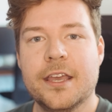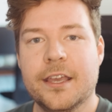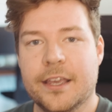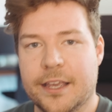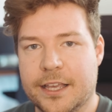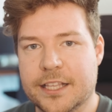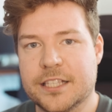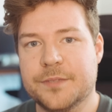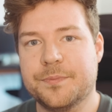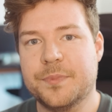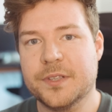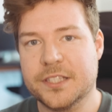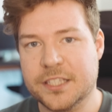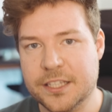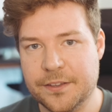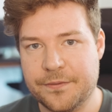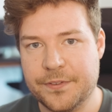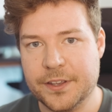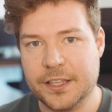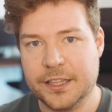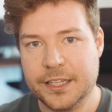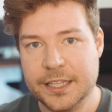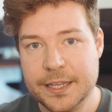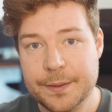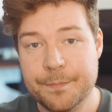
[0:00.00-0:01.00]
It
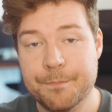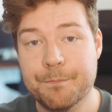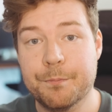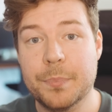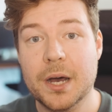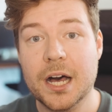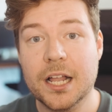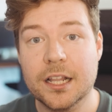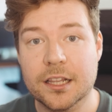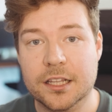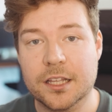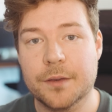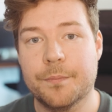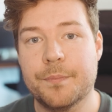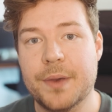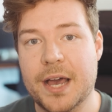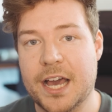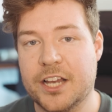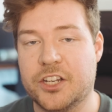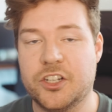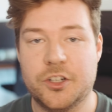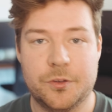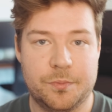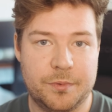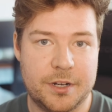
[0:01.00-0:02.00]
specifically bulk
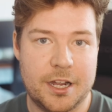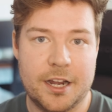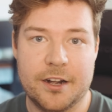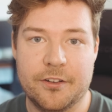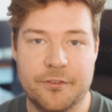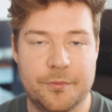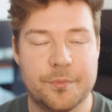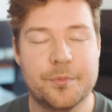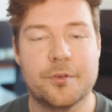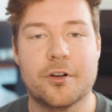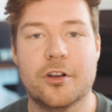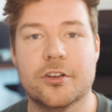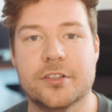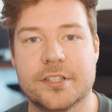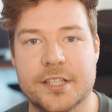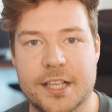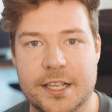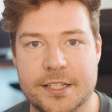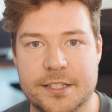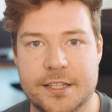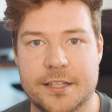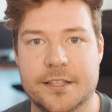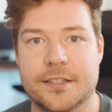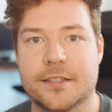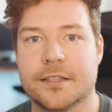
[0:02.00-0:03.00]
batch kind of
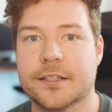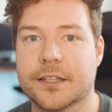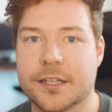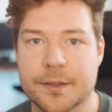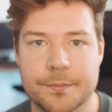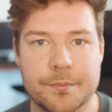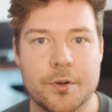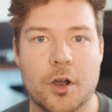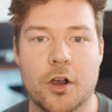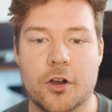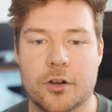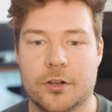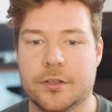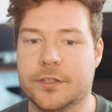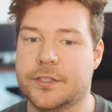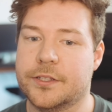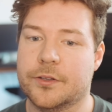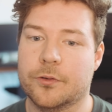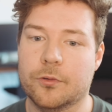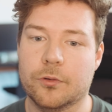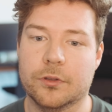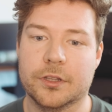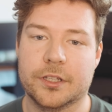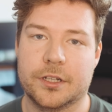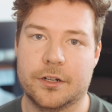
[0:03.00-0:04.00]
processes the components
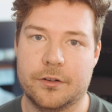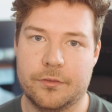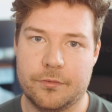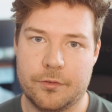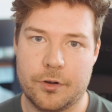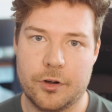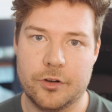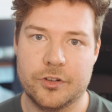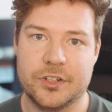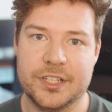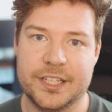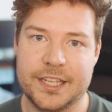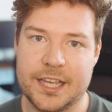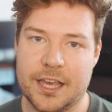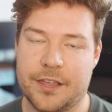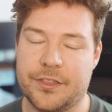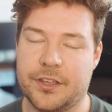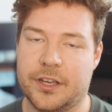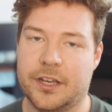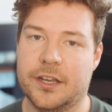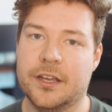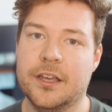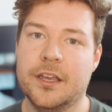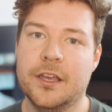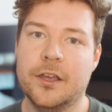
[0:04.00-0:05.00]
all in a row
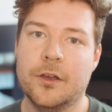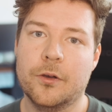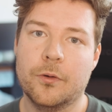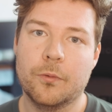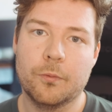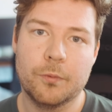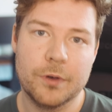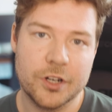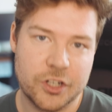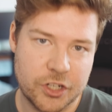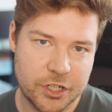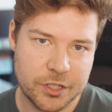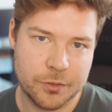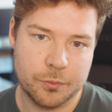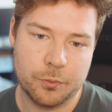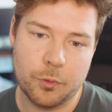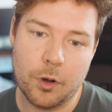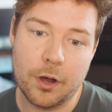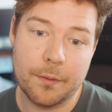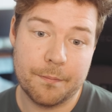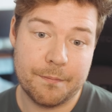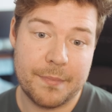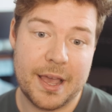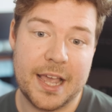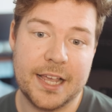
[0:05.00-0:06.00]
together, which is
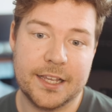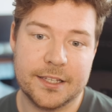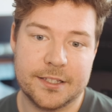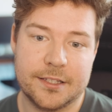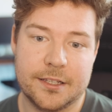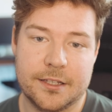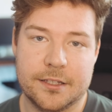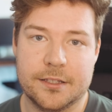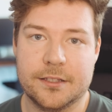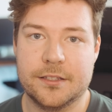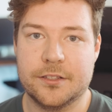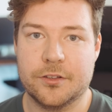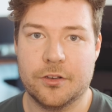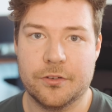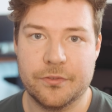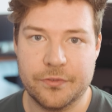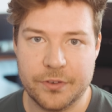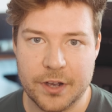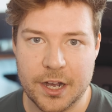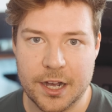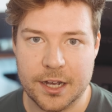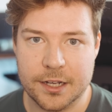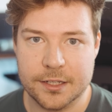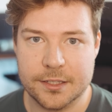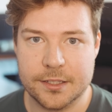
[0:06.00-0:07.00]
what makes it so
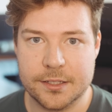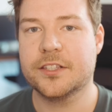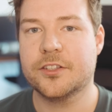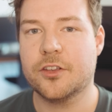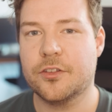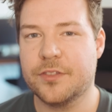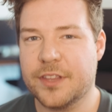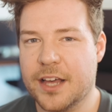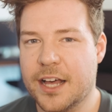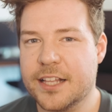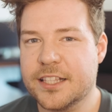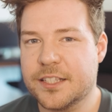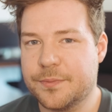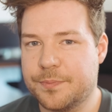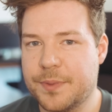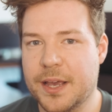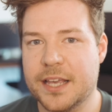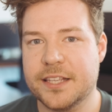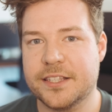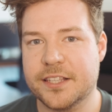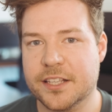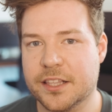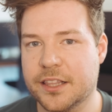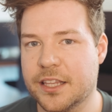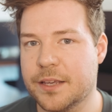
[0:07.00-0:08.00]
fast. So that's
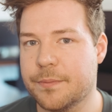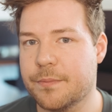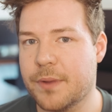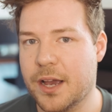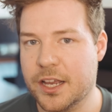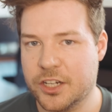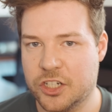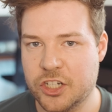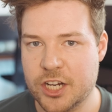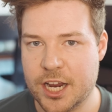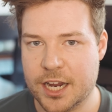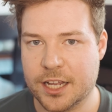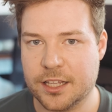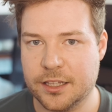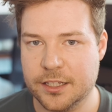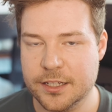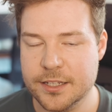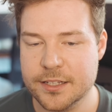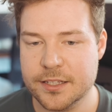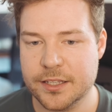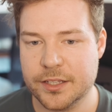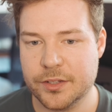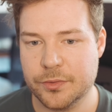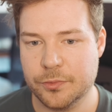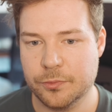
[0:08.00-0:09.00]
basically my
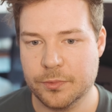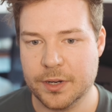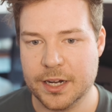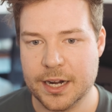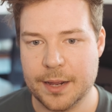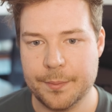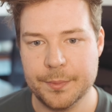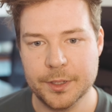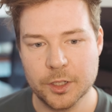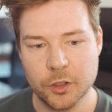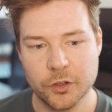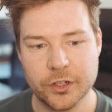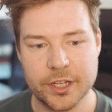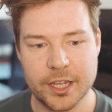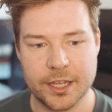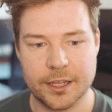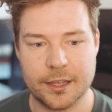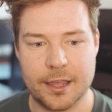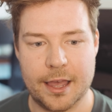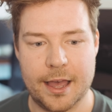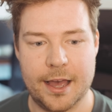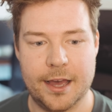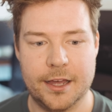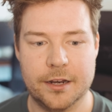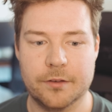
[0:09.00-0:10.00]
checklist when I'm looking
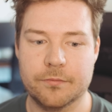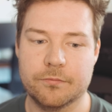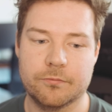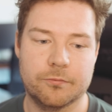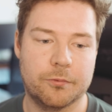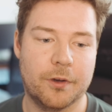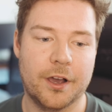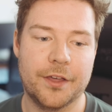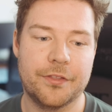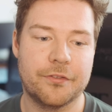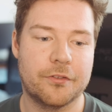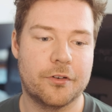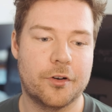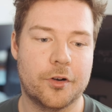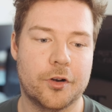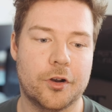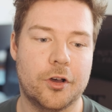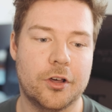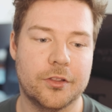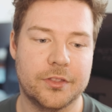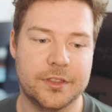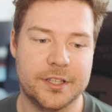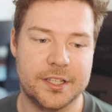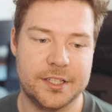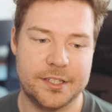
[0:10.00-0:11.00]
at whether or
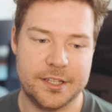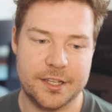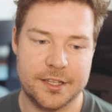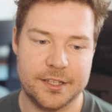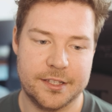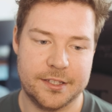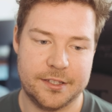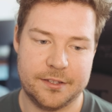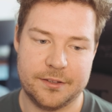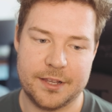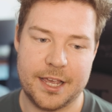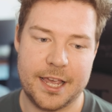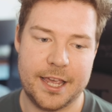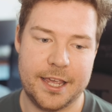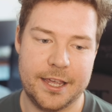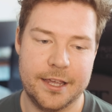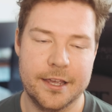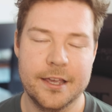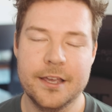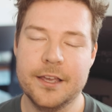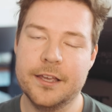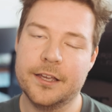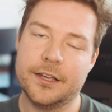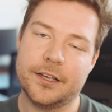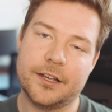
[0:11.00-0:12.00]
not this is a
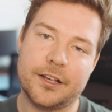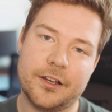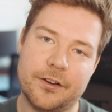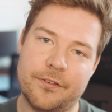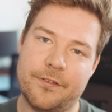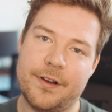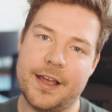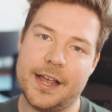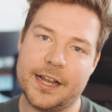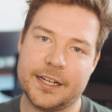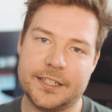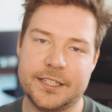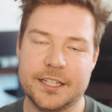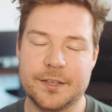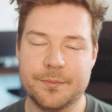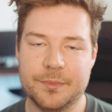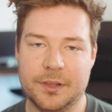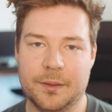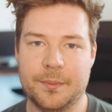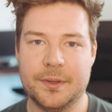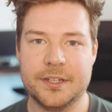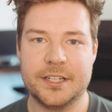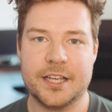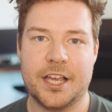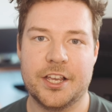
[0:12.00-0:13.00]
correct
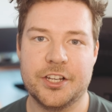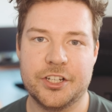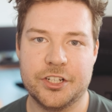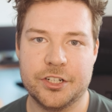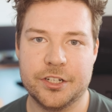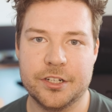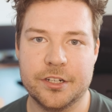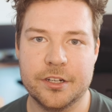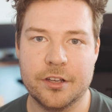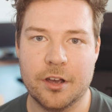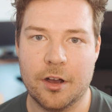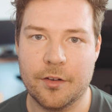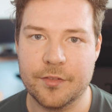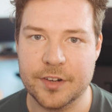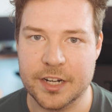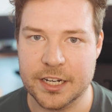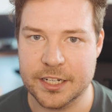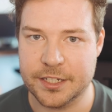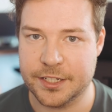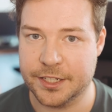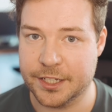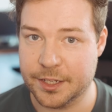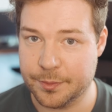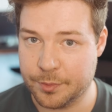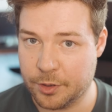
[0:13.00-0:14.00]
implementation of an
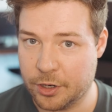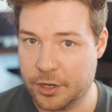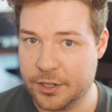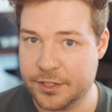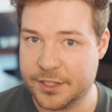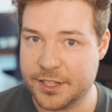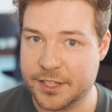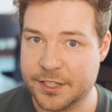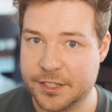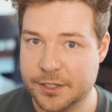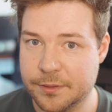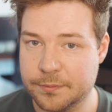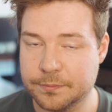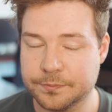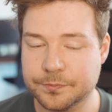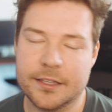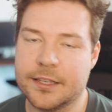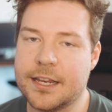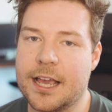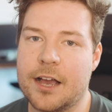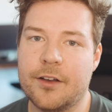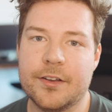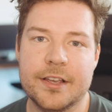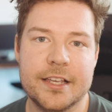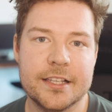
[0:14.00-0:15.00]
entity component system.
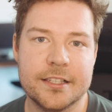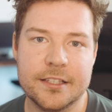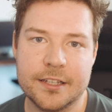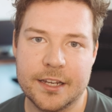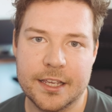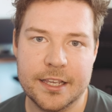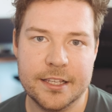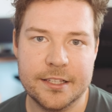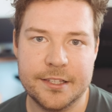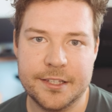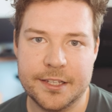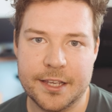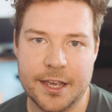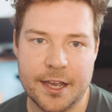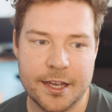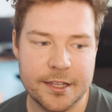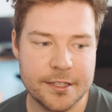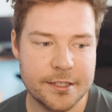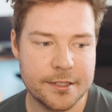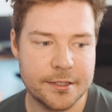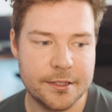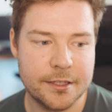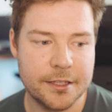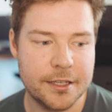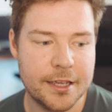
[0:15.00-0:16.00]
Now, isn't
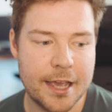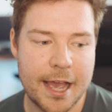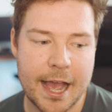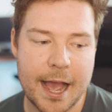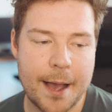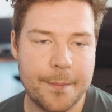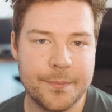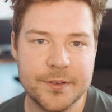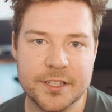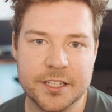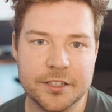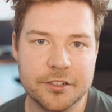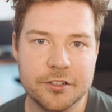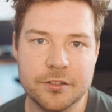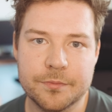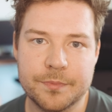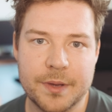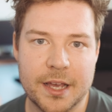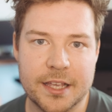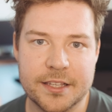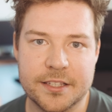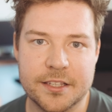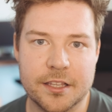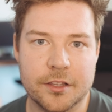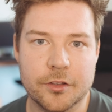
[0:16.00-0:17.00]
ECS the absolute
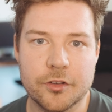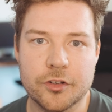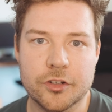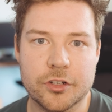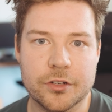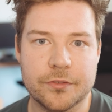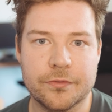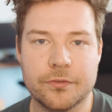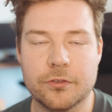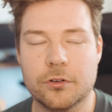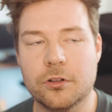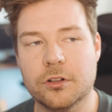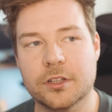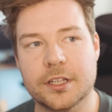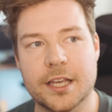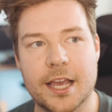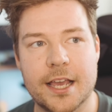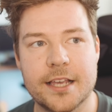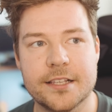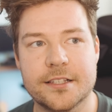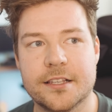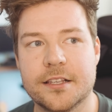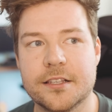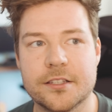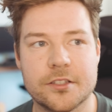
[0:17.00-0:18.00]
best solution for all
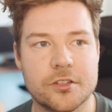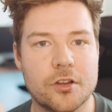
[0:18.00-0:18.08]
cases?